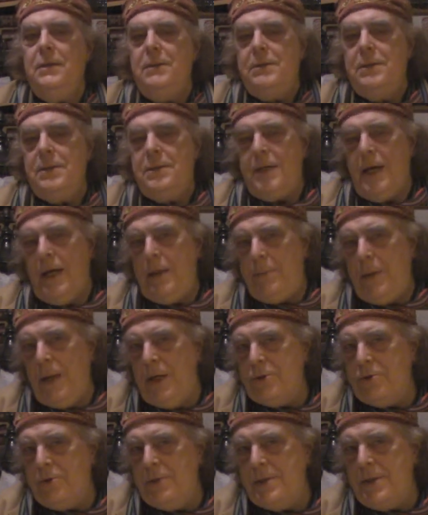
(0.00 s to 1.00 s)
to take
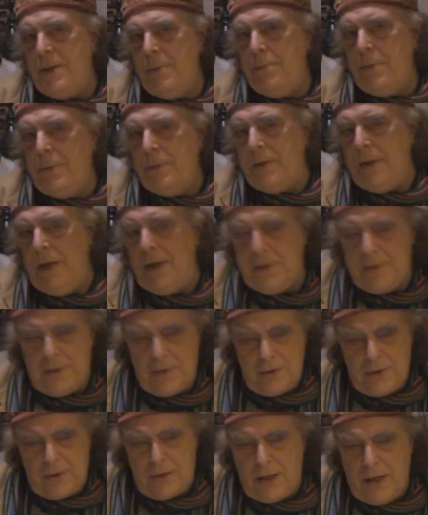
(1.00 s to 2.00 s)
pleasure in simple things, a
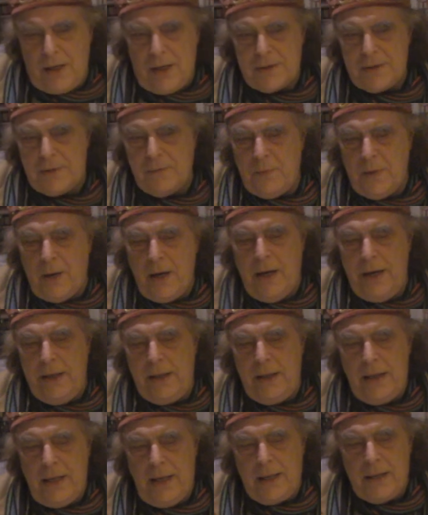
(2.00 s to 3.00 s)
good glass of
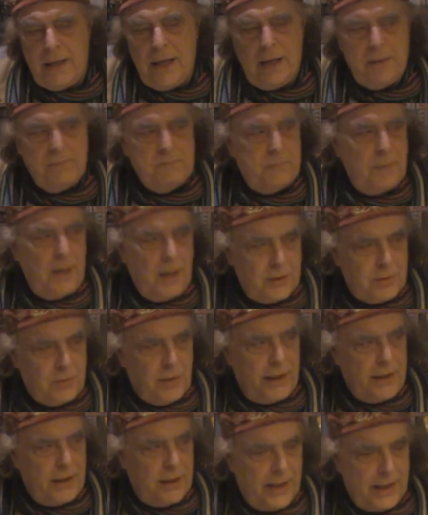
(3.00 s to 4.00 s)
wine, and a
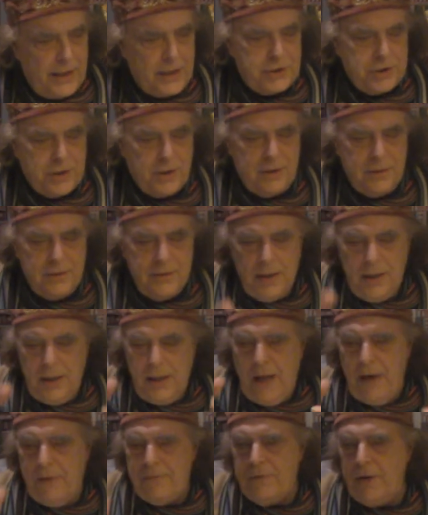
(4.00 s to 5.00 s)
great lecture,
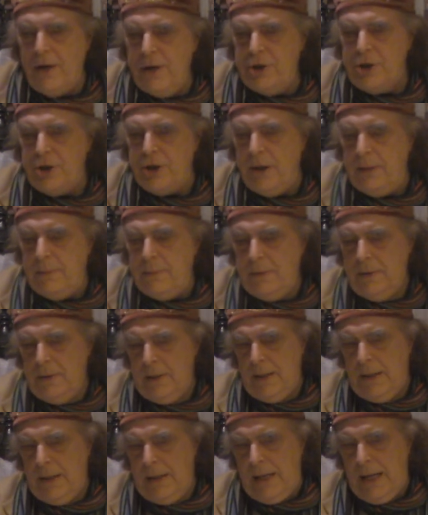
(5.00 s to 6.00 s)
a friendship,
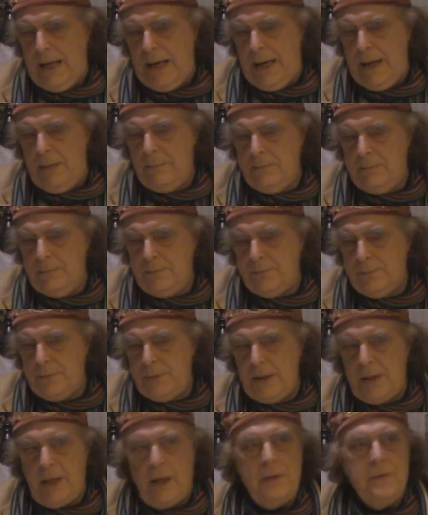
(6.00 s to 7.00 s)

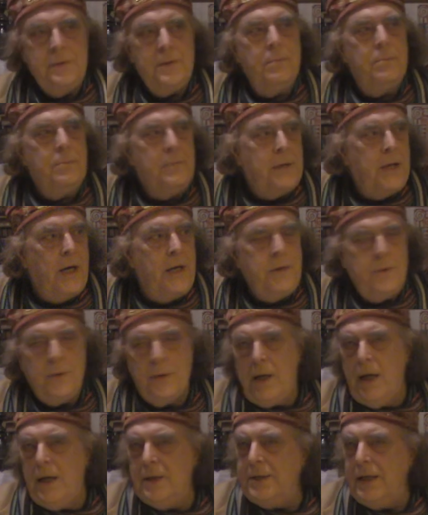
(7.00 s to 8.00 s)
you know, going to an
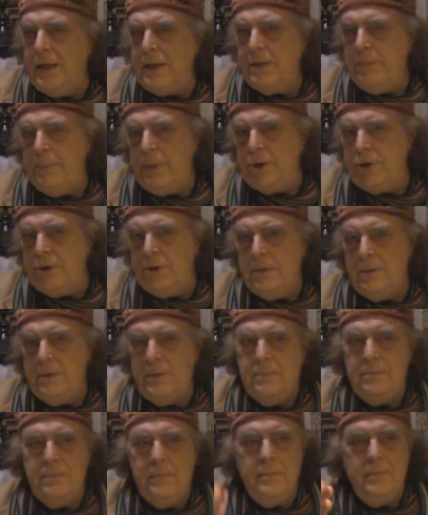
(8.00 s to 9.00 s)
art exhibition,
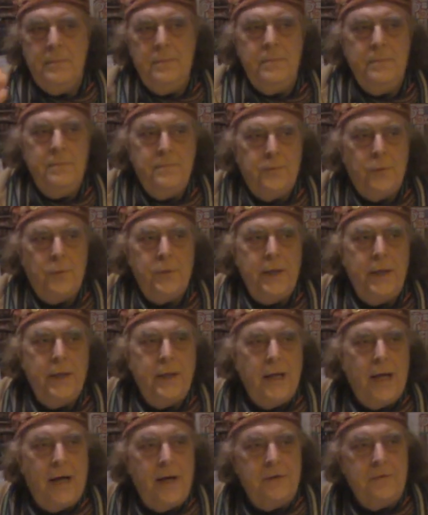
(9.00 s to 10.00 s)
falling in
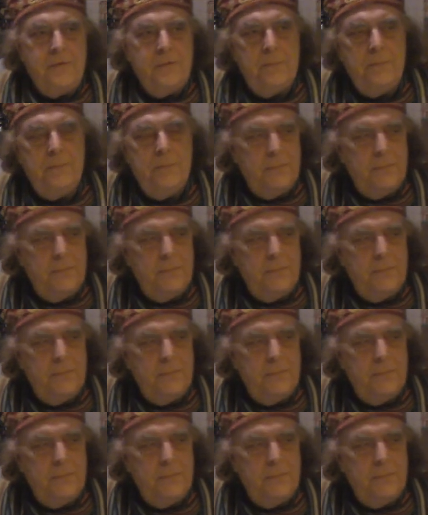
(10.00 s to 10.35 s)
love,